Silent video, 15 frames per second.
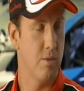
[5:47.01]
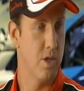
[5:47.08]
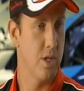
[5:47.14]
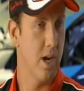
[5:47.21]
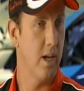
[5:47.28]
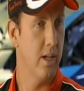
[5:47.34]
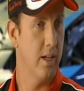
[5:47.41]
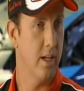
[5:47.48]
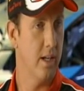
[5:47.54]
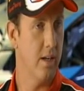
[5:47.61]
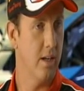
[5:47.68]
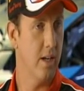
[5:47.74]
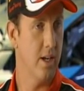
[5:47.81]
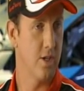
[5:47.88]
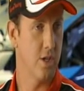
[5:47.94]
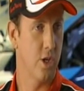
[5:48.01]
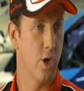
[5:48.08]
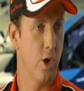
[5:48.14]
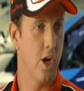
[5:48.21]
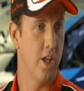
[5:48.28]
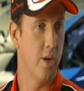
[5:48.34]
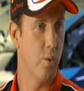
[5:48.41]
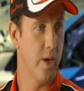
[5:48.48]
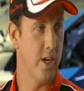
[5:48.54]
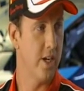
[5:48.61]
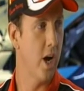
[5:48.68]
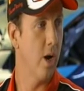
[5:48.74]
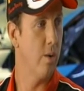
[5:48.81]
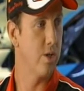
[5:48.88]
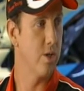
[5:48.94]
Charlie is a guy that we
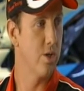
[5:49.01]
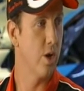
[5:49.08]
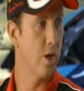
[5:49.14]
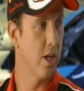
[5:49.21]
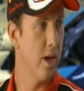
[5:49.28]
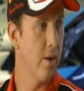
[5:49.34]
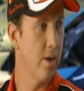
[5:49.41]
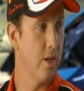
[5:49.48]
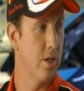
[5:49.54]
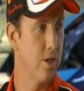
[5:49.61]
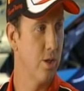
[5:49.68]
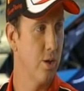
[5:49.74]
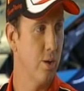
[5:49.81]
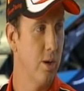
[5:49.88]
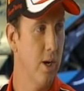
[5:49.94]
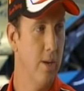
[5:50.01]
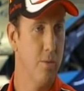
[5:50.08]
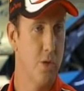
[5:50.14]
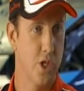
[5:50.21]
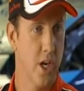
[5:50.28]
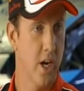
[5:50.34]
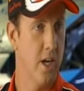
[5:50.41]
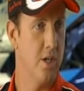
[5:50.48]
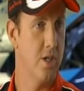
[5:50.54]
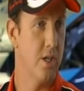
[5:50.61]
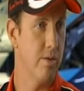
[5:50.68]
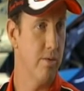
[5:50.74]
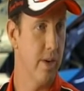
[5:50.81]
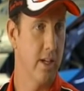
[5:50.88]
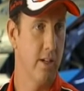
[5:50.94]
know is not going to change
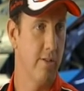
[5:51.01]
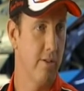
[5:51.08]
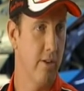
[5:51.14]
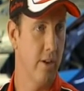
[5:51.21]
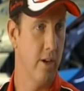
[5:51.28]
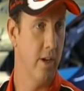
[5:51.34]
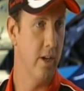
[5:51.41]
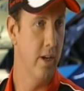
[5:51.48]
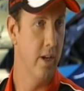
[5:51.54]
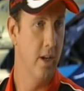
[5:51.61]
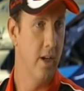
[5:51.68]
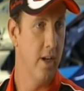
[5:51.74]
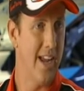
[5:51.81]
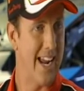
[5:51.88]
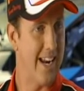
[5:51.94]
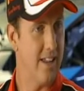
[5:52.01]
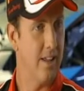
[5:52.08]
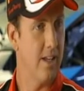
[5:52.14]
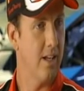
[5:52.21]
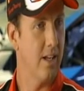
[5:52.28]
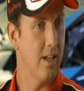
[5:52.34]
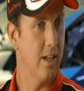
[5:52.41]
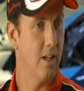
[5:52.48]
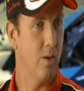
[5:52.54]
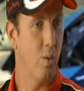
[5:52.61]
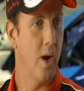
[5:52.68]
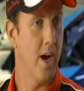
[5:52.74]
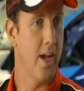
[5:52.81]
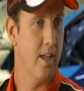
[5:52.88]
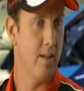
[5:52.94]
it, rectify anything in the
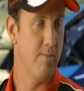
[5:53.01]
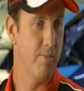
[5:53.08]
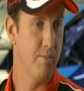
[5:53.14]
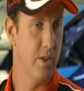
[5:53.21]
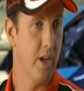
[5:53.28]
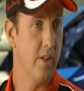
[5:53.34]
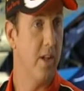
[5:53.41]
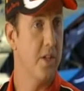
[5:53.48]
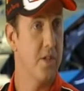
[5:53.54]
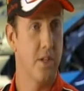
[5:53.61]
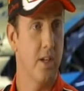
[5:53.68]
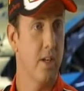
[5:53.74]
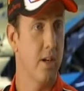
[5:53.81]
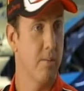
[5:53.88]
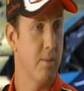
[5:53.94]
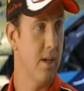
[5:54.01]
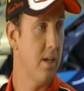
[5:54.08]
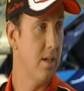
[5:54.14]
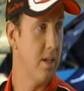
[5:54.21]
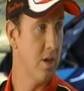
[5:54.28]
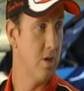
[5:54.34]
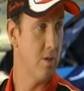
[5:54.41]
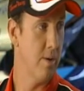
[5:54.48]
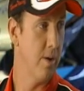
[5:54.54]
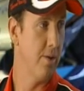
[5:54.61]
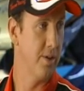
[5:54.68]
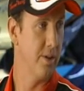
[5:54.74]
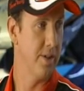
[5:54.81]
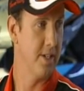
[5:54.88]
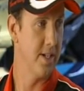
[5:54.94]
way that's going to be detrimental to the